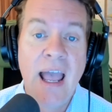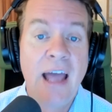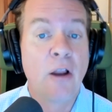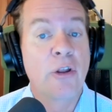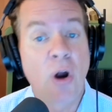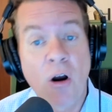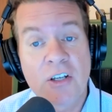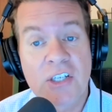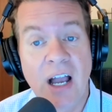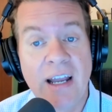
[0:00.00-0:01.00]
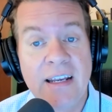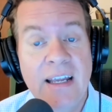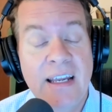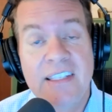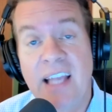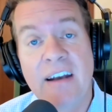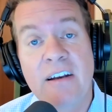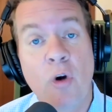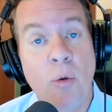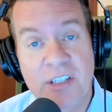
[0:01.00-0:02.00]
And on the car side, he's had an
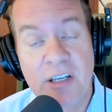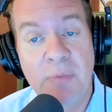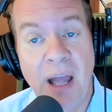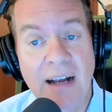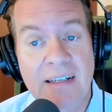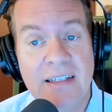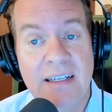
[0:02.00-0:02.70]
enormous impact.